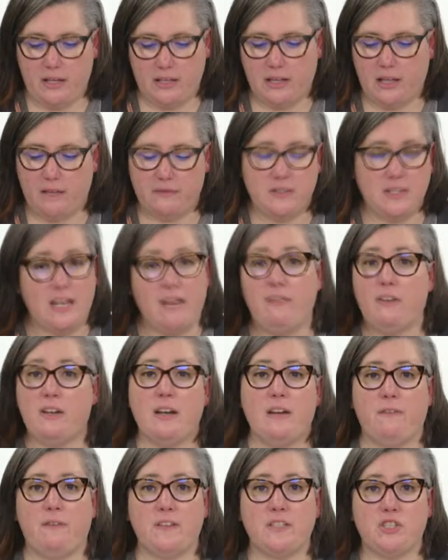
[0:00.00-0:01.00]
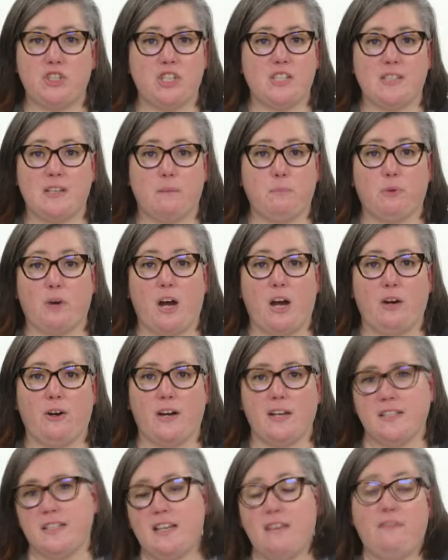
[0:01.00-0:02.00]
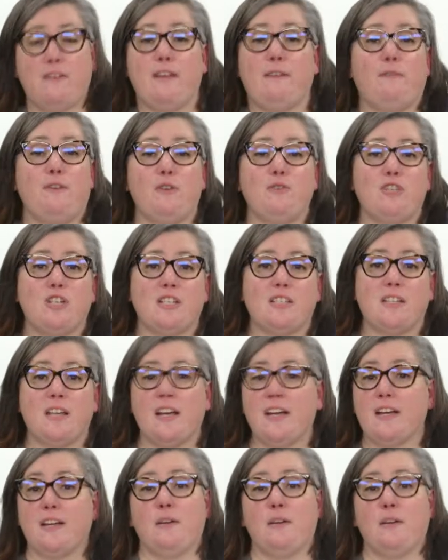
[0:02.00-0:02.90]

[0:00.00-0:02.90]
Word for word: I'd love to, even if it's just in progress, even if you just